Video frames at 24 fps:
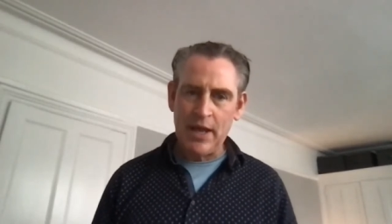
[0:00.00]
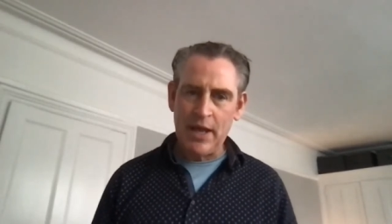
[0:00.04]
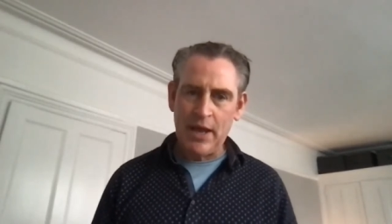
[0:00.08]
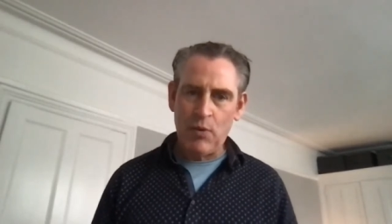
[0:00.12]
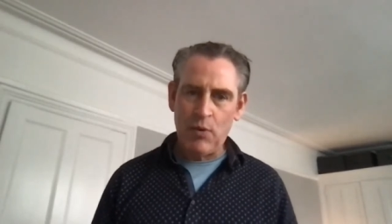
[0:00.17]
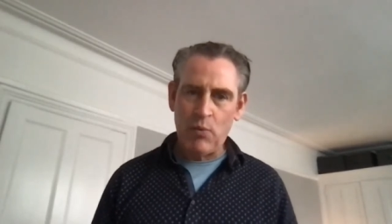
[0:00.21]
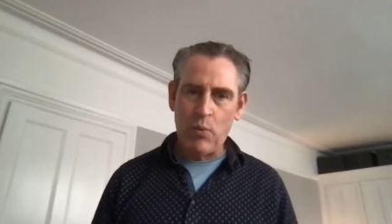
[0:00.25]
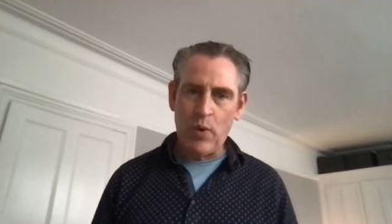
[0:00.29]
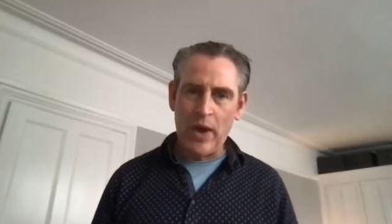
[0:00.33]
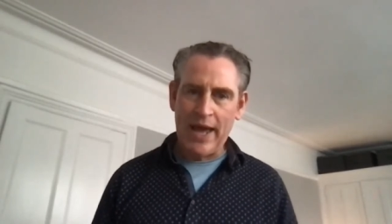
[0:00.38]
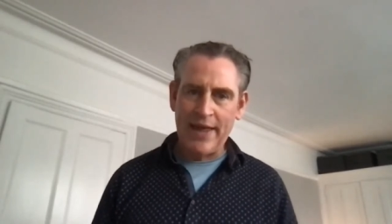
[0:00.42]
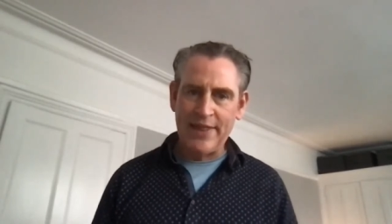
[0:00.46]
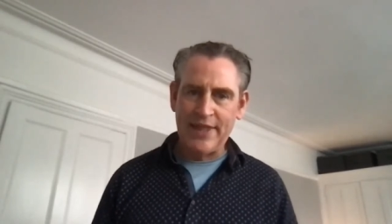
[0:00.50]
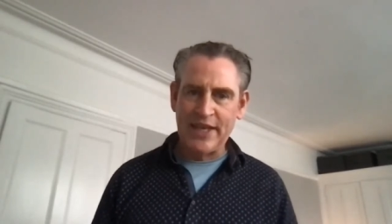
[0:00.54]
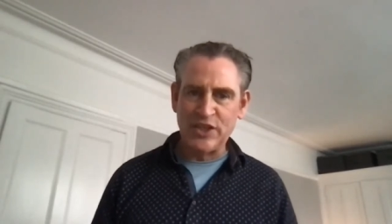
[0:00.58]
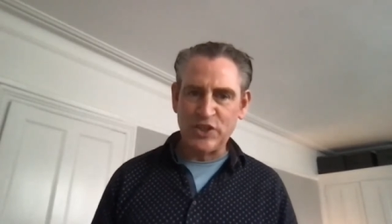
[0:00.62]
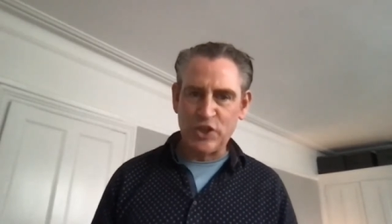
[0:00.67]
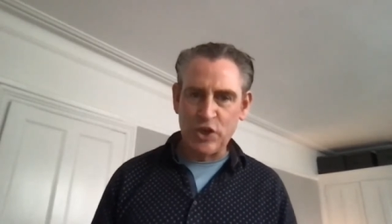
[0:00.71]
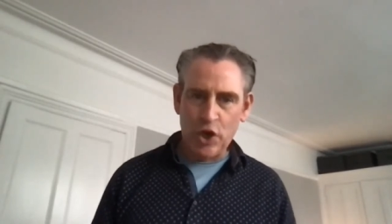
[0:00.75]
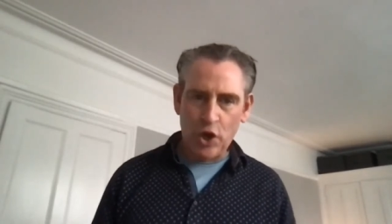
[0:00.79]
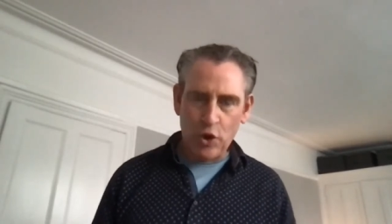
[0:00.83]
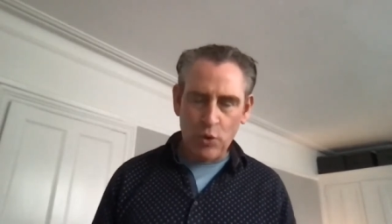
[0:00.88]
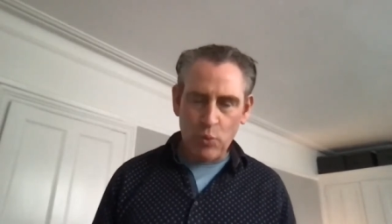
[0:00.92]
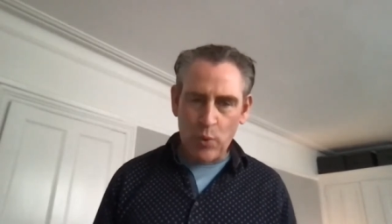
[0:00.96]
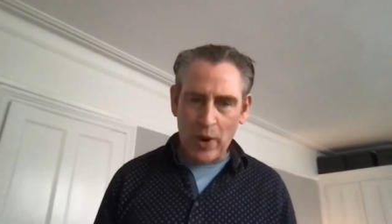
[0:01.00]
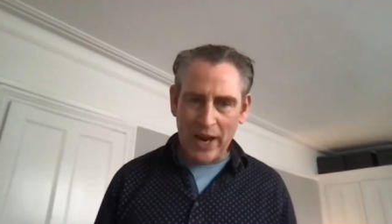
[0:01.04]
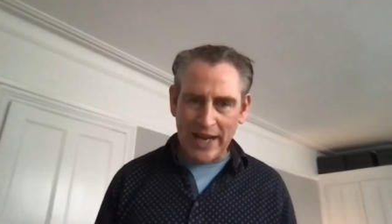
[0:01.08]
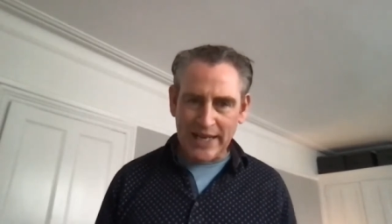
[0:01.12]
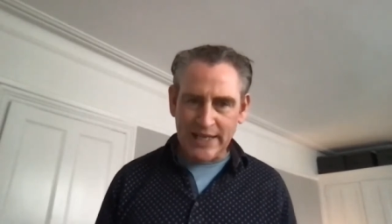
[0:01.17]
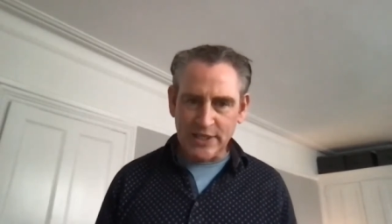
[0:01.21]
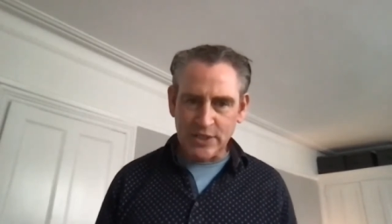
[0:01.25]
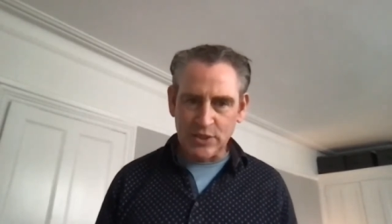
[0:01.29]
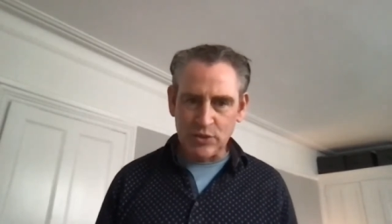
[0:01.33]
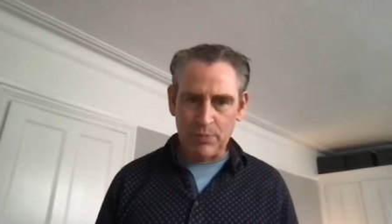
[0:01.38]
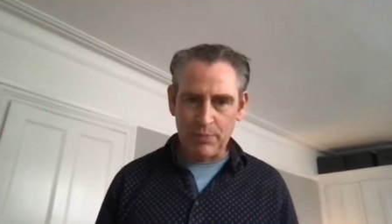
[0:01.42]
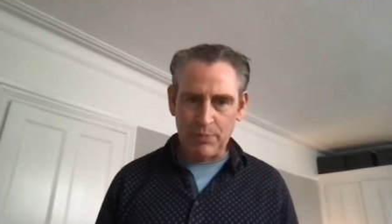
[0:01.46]
where there's no
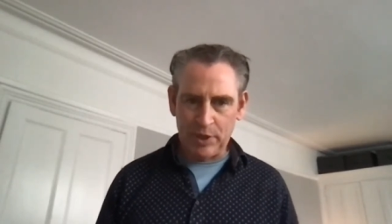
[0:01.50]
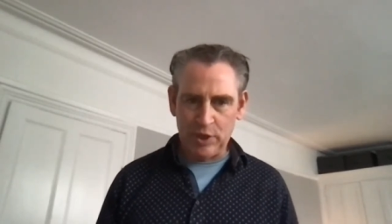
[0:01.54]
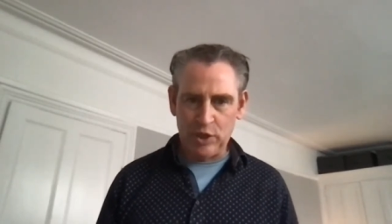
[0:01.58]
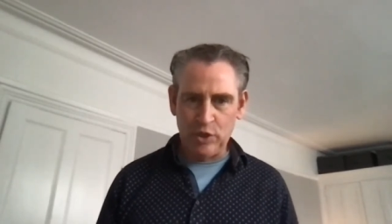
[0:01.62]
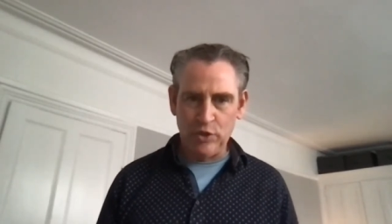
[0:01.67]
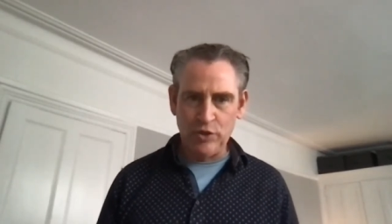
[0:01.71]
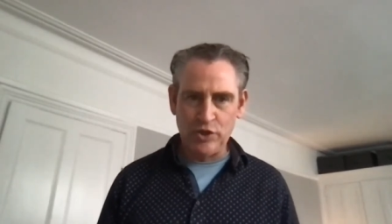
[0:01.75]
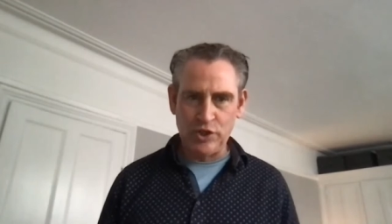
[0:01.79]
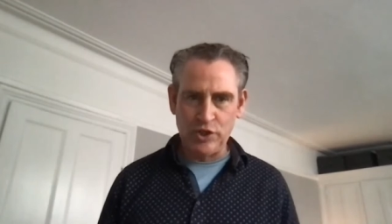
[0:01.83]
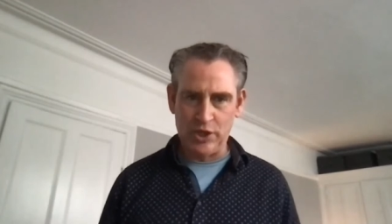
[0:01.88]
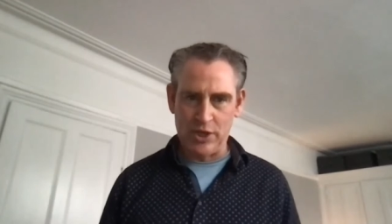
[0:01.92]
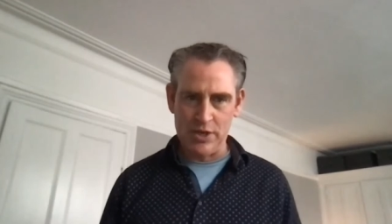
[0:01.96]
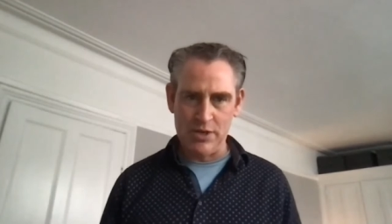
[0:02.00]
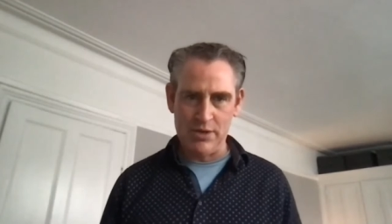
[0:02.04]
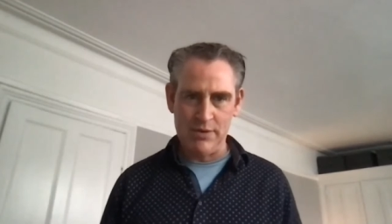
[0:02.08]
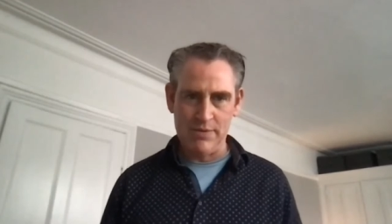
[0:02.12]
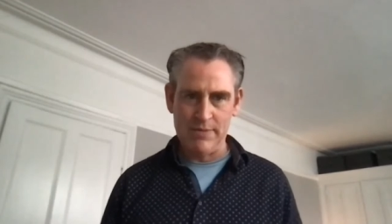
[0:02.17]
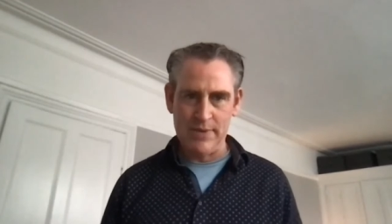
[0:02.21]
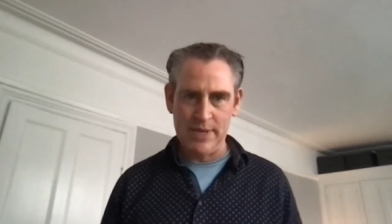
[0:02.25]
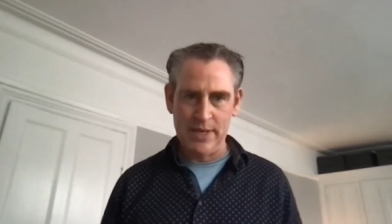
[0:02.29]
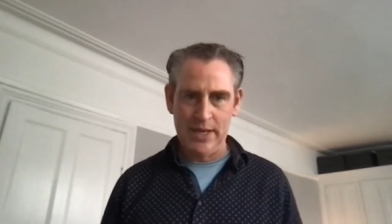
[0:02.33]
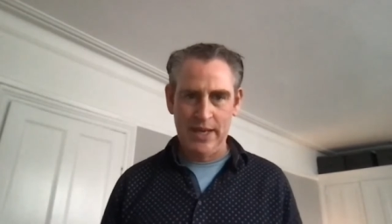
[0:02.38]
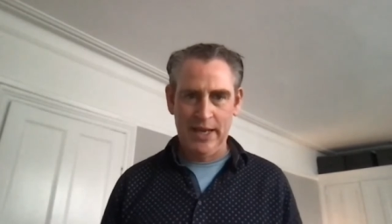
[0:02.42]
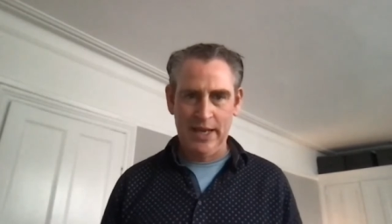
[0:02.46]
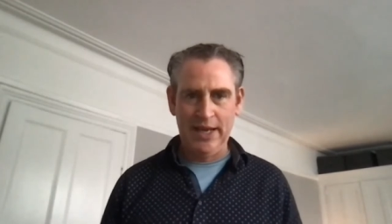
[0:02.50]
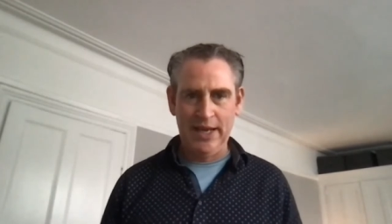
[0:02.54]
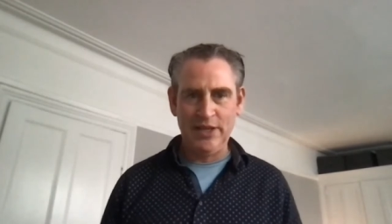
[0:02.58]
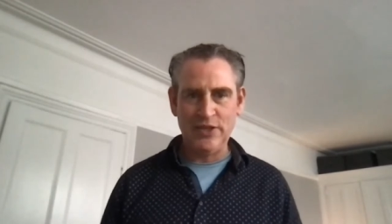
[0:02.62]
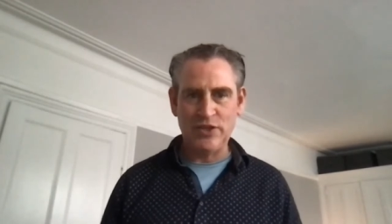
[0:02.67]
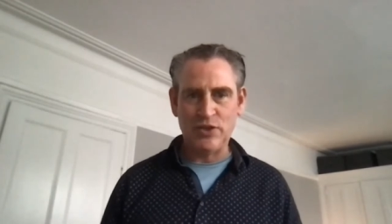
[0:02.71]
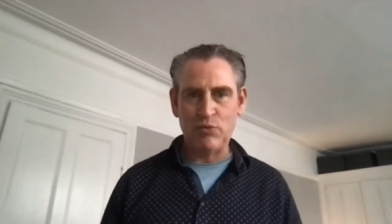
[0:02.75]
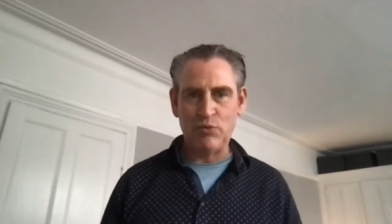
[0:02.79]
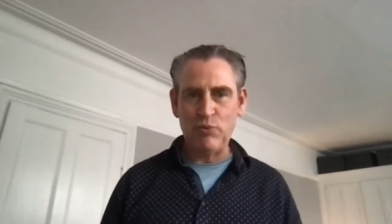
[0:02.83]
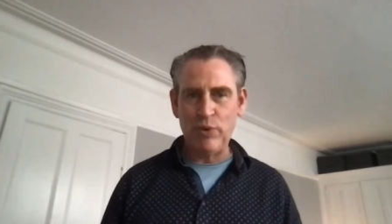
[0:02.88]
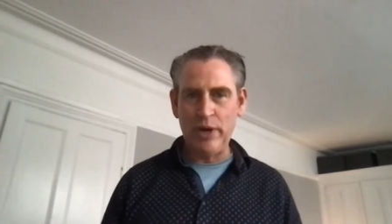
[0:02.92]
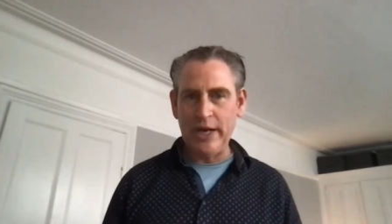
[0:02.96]
waste or pollution is
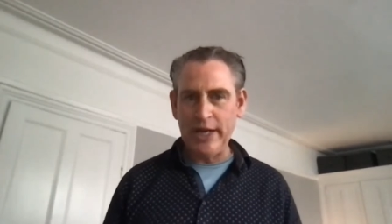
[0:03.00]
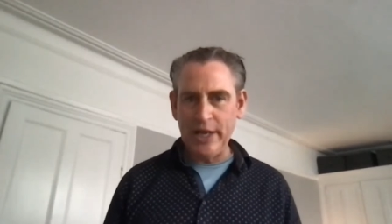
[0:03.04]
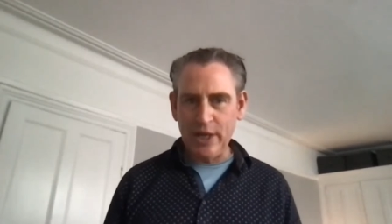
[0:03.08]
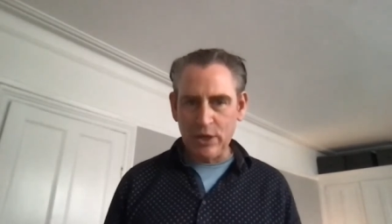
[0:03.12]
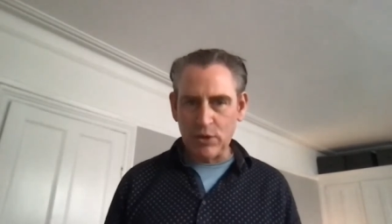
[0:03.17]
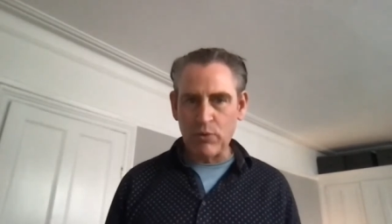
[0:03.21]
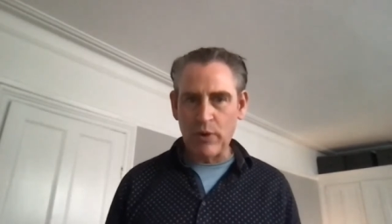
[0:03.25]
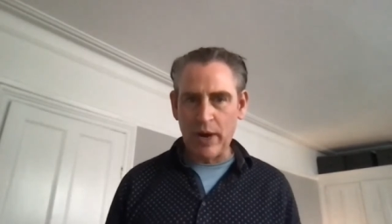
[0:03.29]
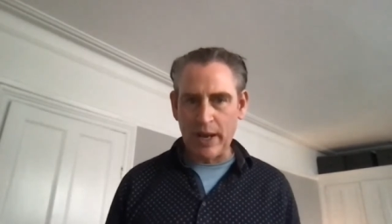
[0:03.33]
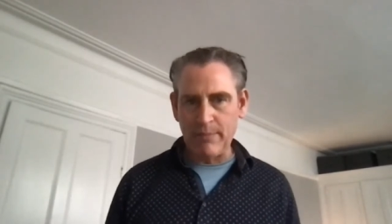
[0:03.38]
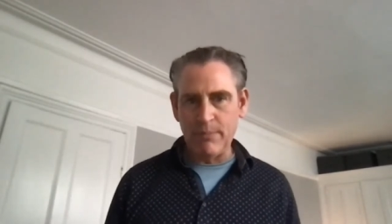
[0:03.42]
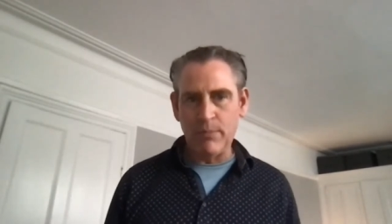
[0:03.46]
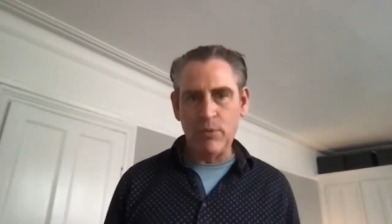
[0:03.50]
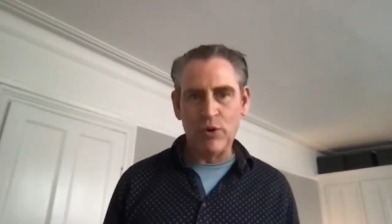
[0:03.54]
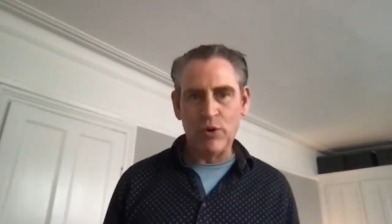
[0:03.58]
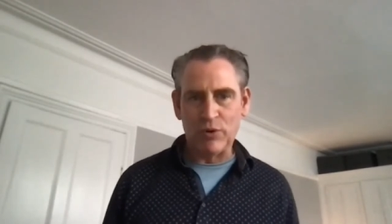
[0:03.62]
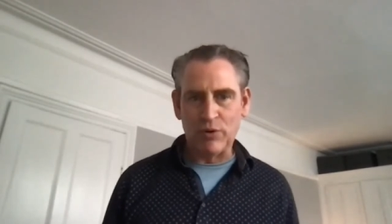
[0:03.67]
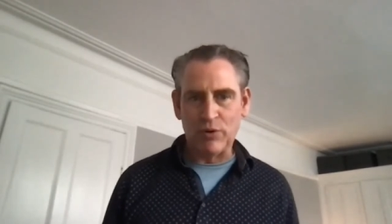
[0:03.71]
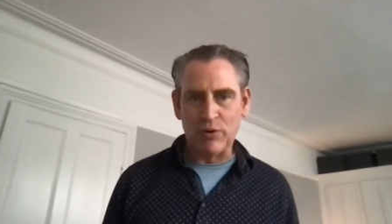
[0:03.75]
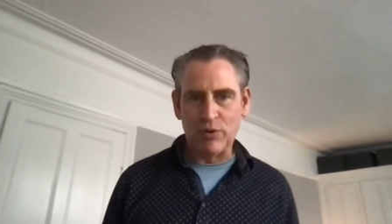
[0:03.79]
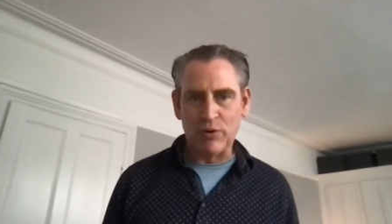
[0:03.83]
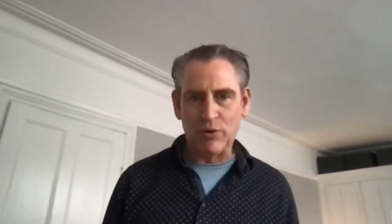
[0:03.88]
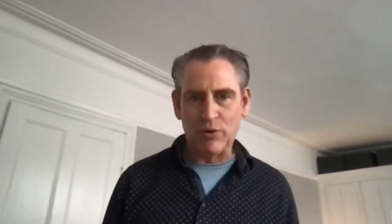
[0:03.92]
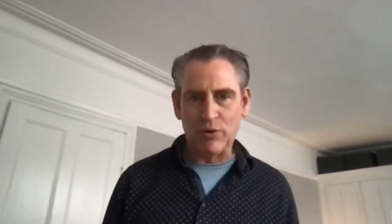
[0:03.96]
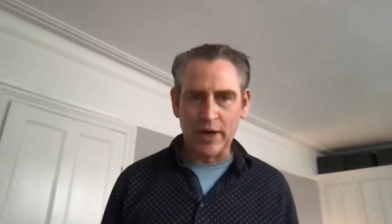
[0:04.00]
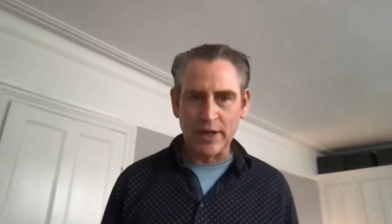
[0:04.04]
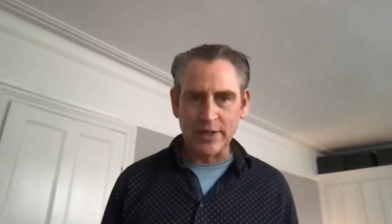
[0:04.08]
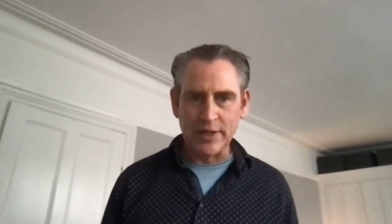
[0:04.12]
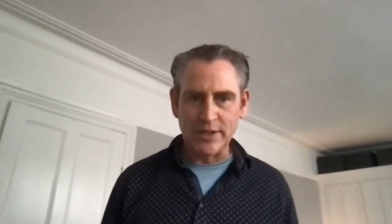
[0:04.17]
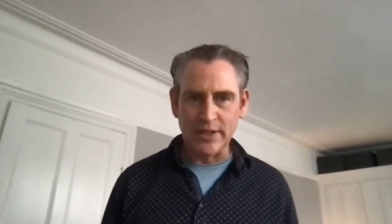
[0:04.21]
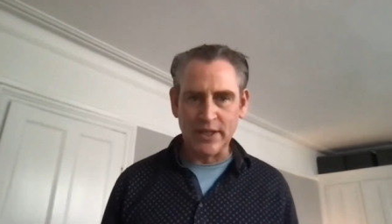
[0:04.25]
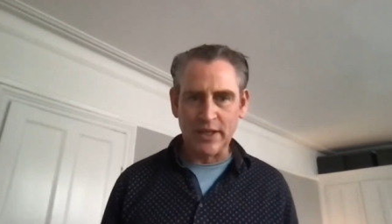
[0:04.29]
a really great model for us.